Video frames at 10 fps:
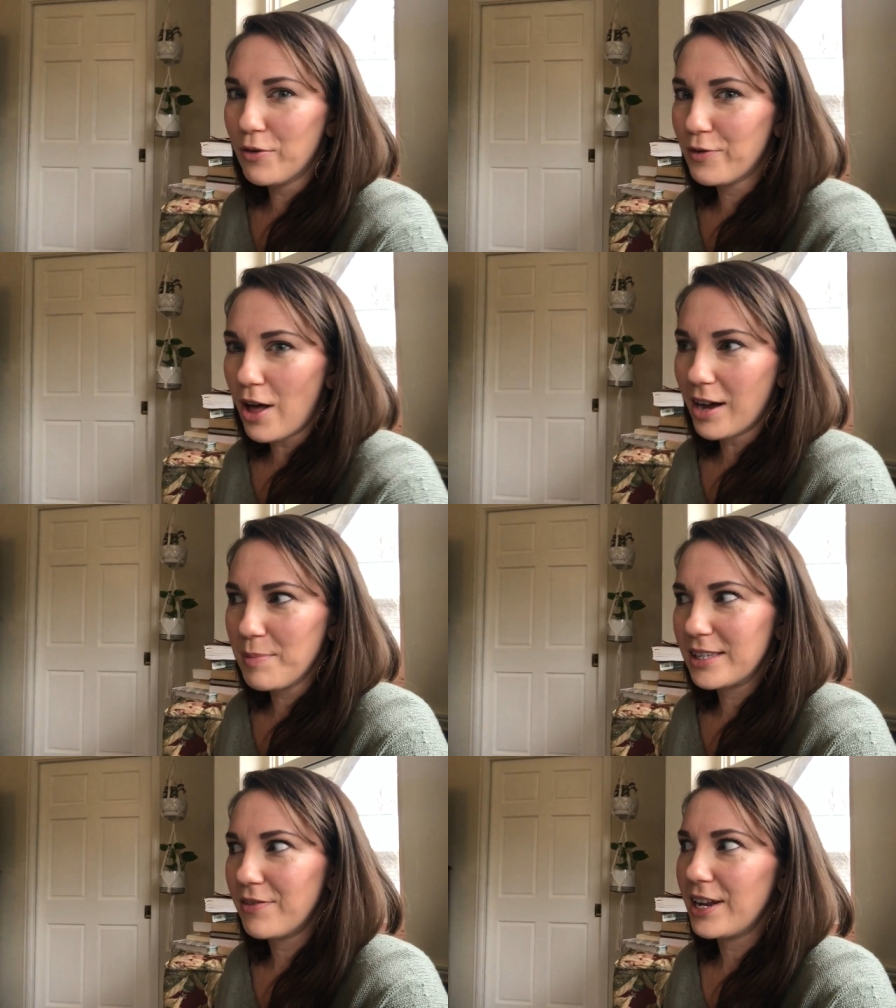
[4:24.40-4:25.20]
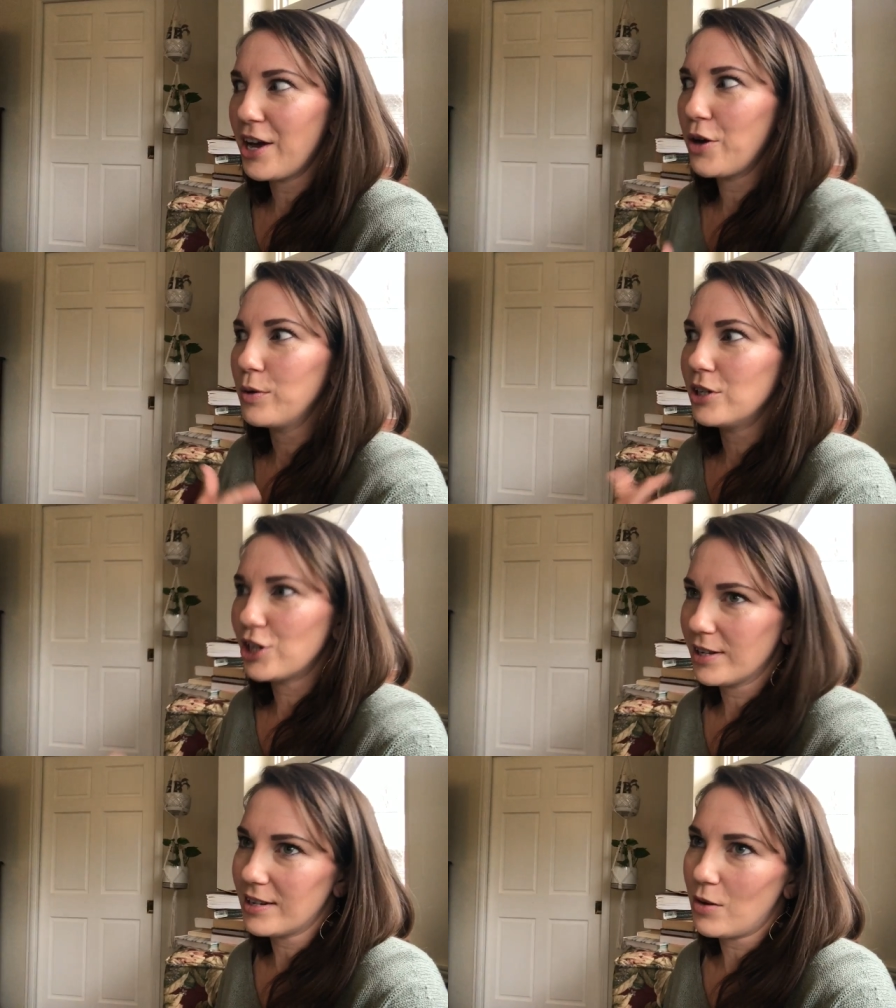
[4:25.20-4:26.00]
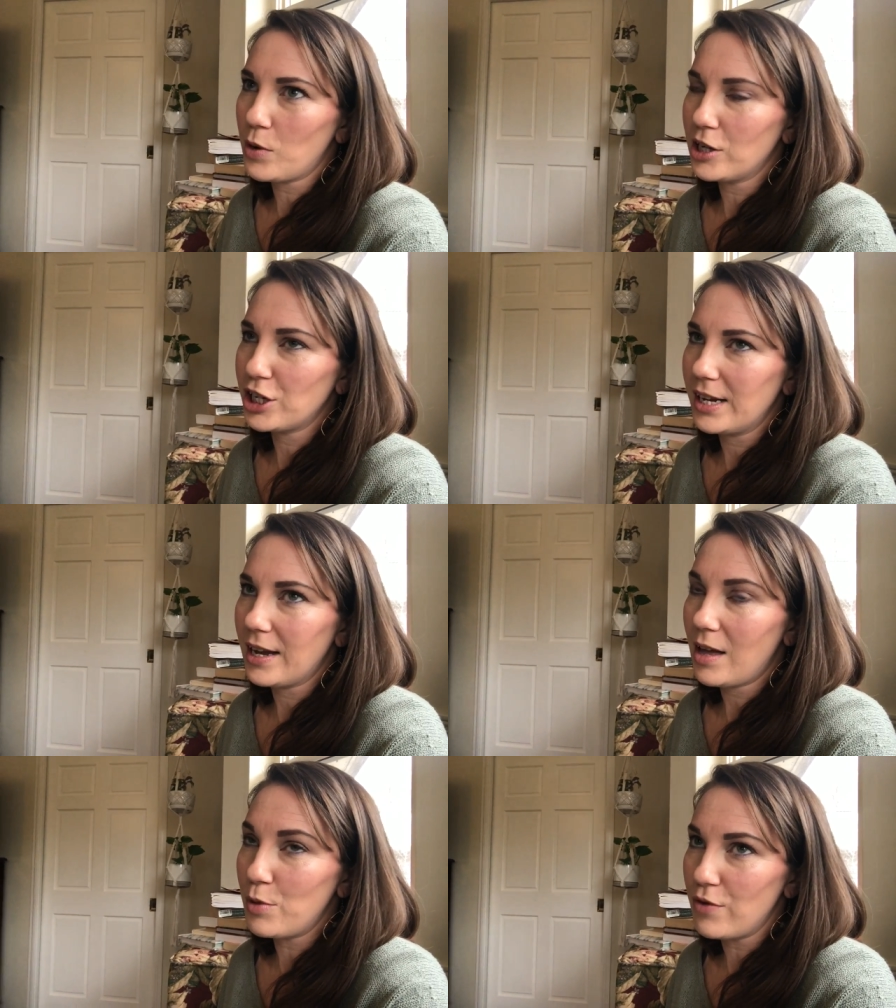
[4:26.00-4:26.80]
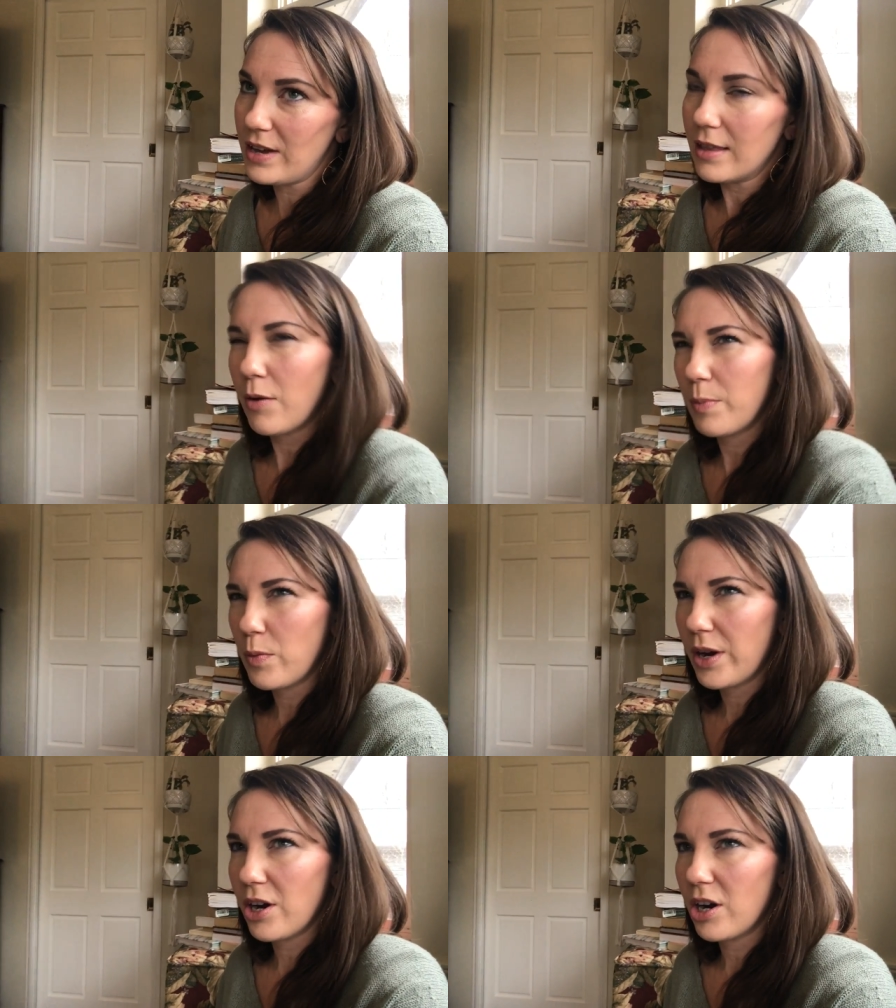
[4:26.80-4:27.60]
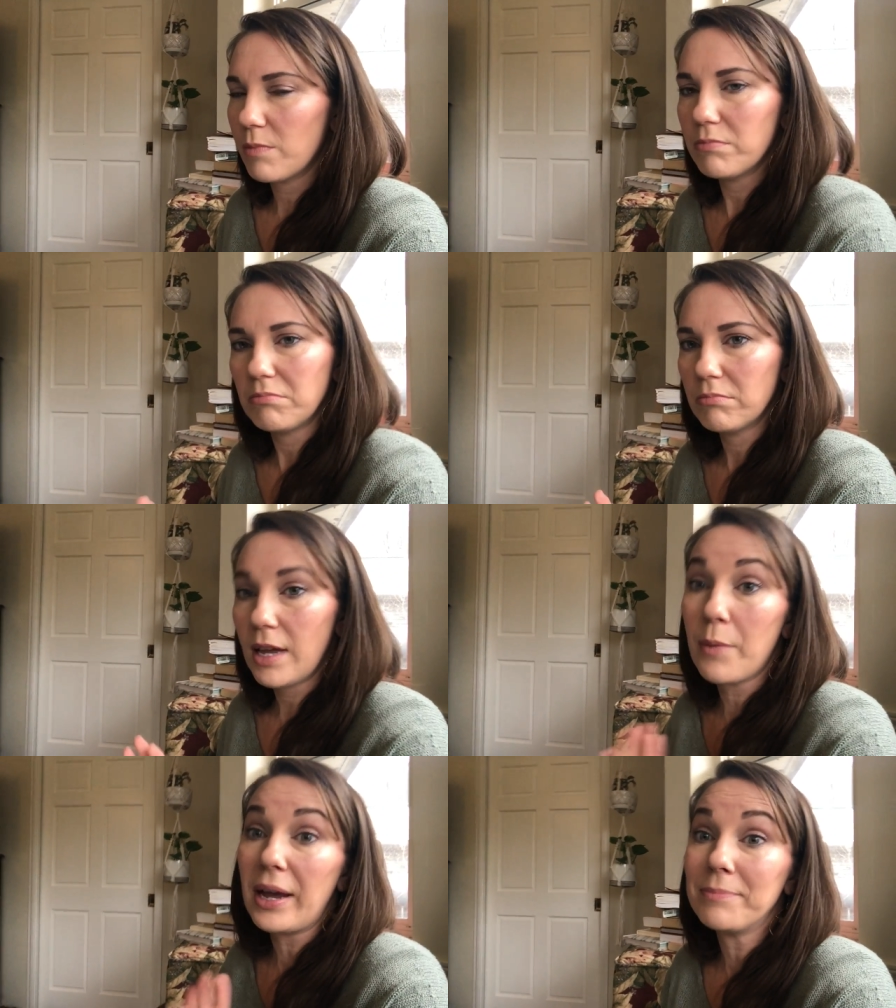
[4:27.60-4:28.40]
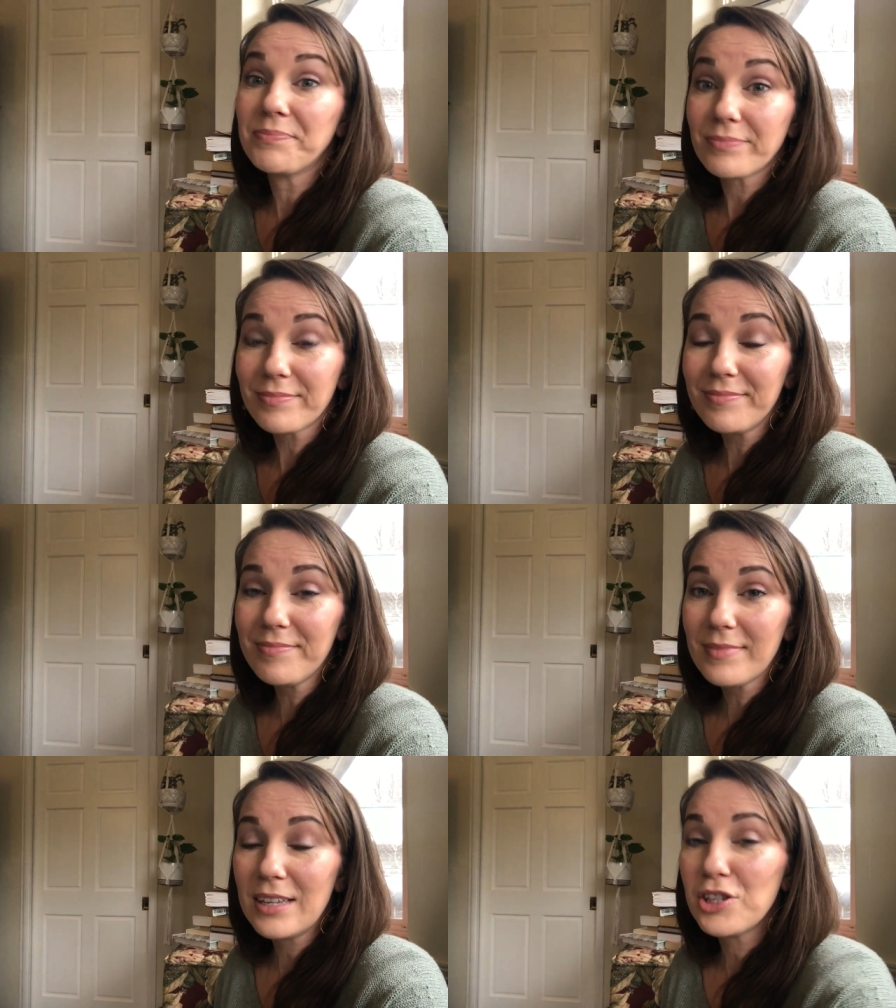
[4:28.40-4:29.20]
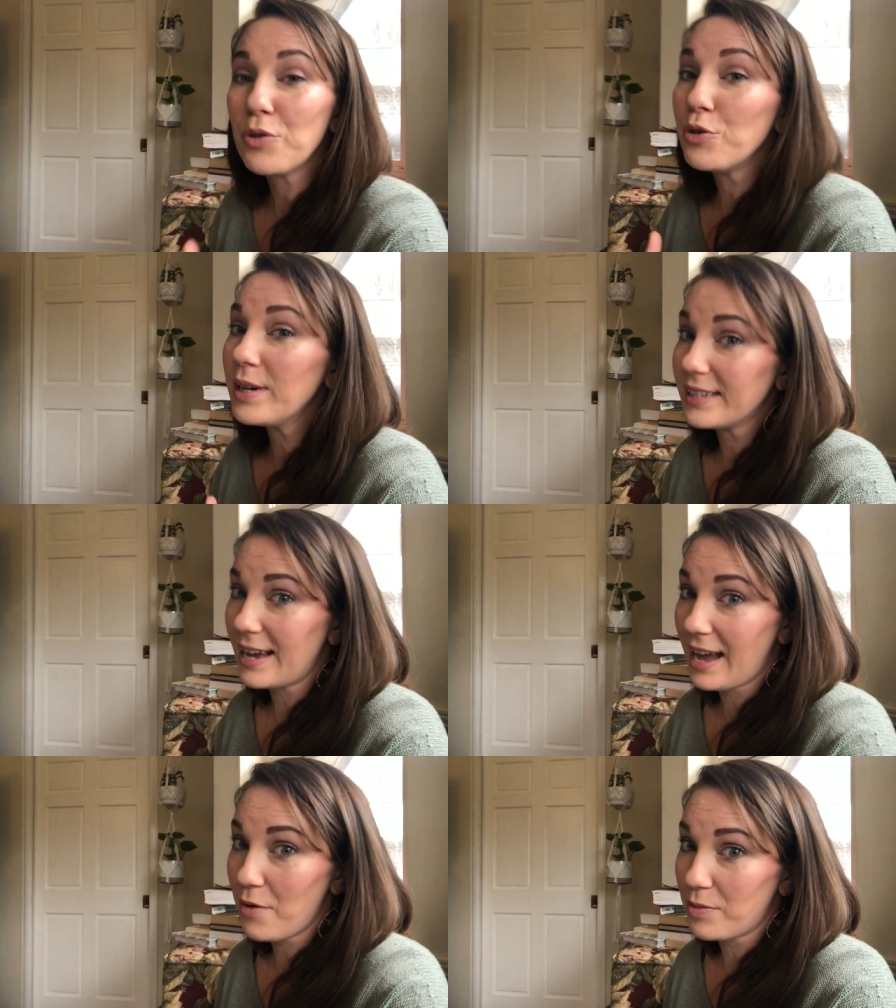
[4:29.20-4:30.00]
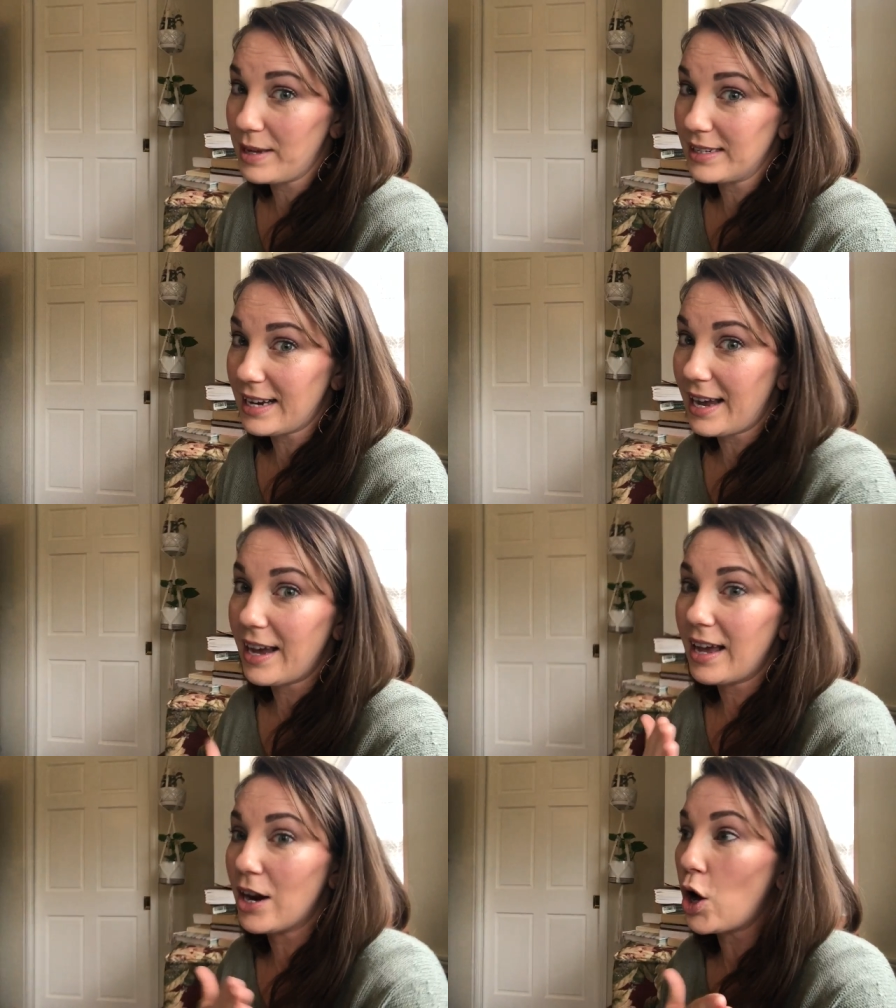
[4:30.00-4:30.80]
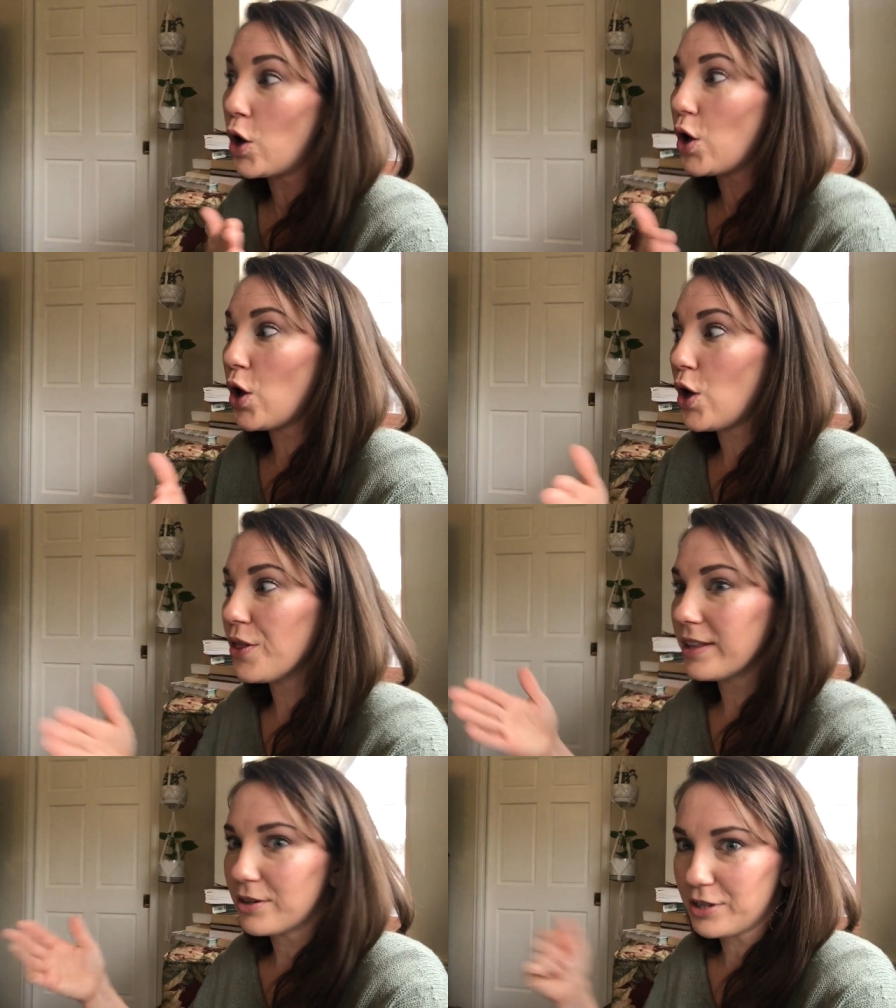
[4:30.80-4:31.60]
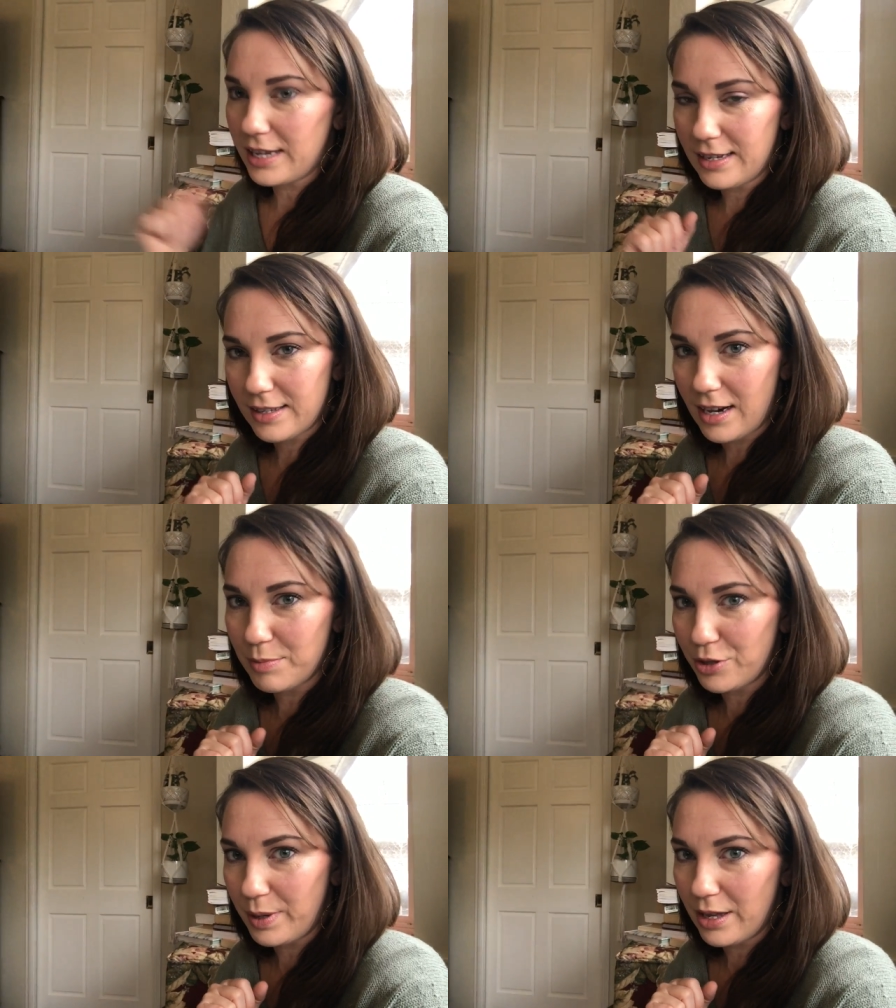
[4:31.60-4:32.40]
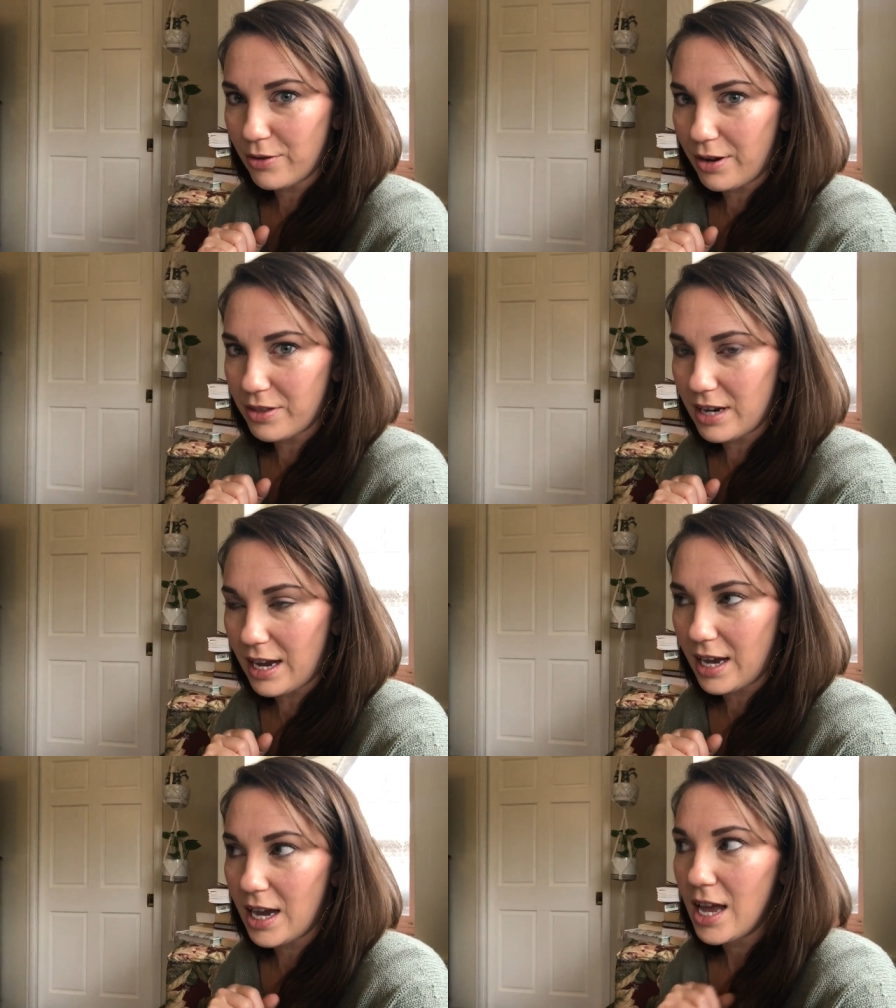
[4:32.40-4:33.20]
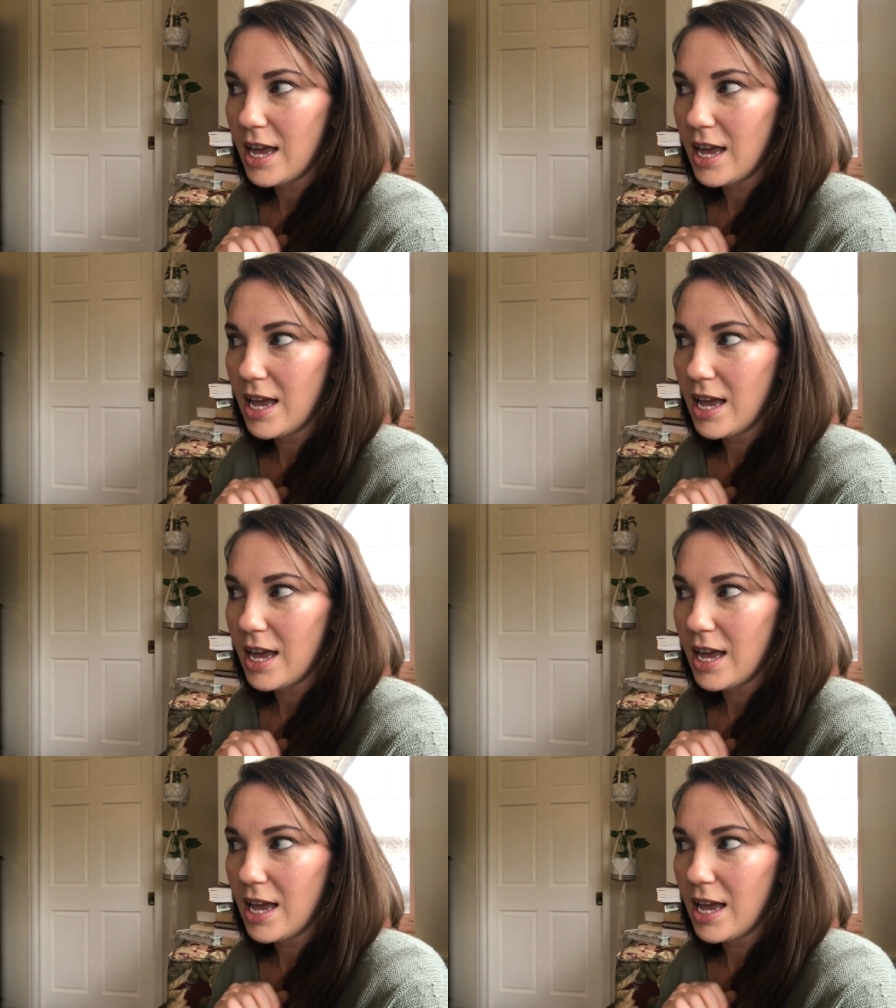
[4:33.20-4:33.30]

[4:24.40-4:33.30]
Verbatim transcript: Vlogmas video just on watching a movie. That would be weird. Anyway, so you get to hang out with me today and all the little things that I'm doing throughout the day.